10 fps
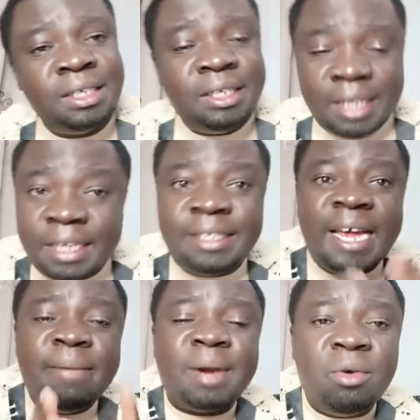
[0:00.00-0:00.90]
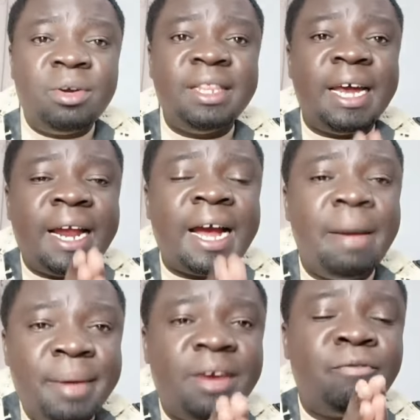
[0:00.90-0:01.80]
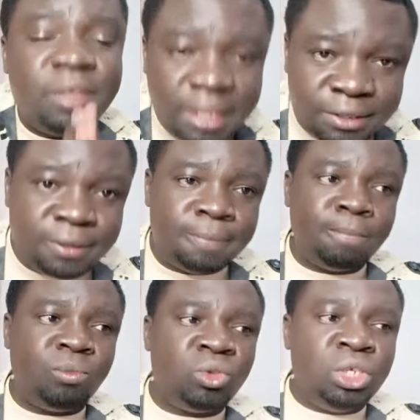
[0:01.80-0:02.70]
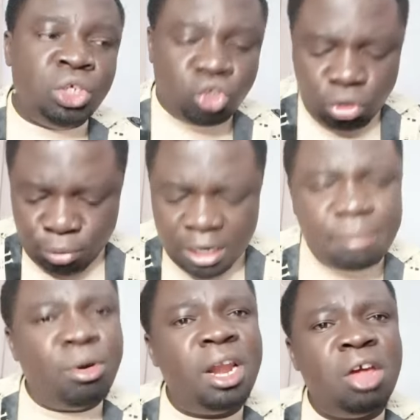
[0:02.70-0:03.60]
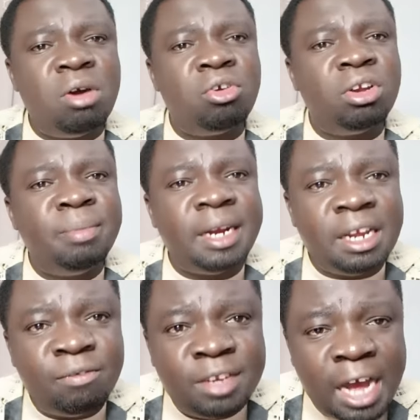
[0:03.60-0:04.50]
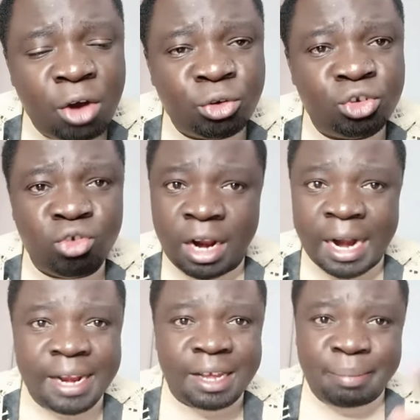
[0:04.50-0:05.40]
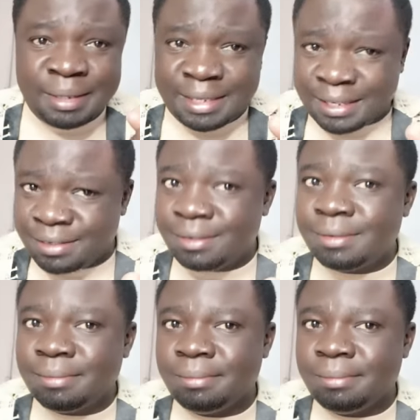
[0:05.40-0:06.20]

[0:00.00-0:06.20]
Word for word: This time round they are coming for this. So boda boda, you are not being left out. You are running business.